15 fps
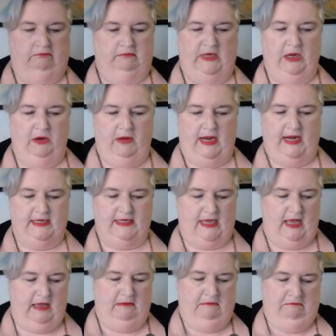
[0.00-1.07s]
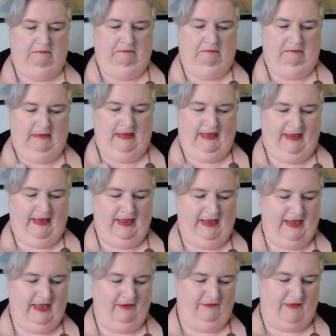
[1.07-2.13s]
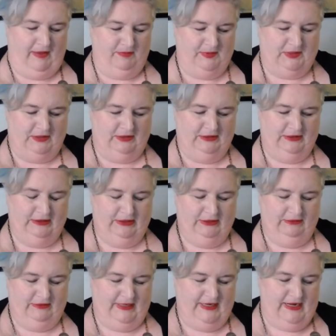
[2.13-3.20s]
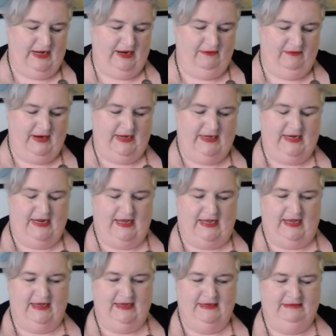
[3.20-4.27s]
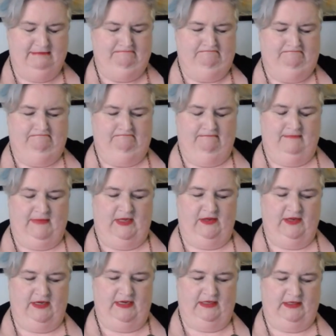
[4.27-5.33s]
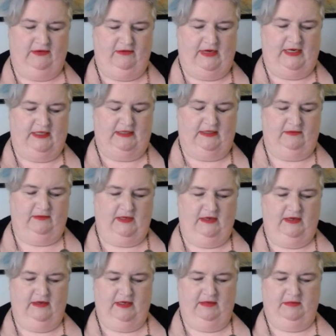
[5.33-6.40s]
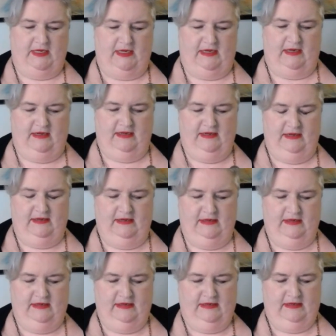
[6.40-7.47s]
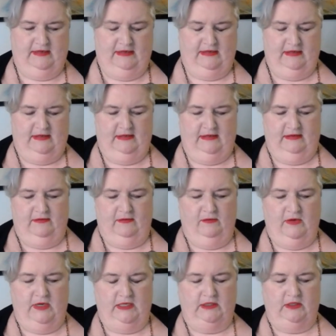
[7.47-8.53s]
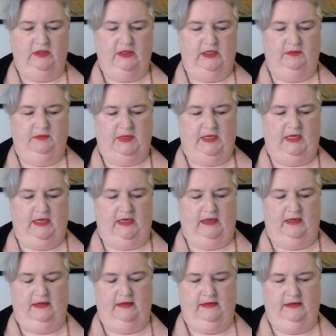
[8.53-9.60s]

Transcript: No idea. I have absolutely no idea. Goodness gracious, what could it be? What could it be?